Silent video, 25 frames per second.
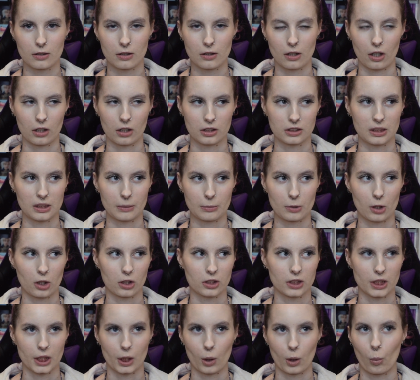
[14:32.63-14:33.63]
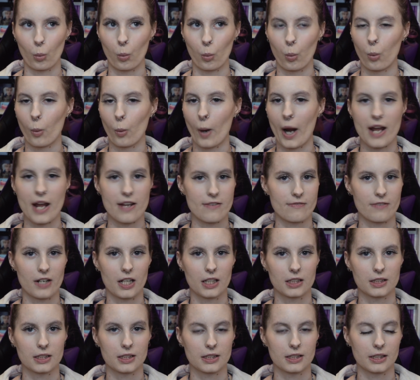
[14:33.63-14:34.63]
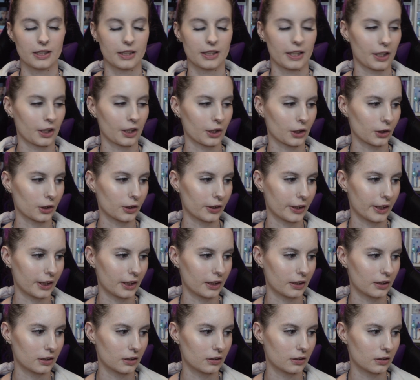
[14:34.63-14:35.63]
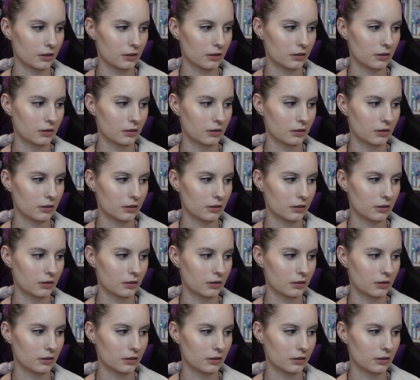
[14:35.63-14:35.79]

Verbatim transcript: concept content way faster than their Korean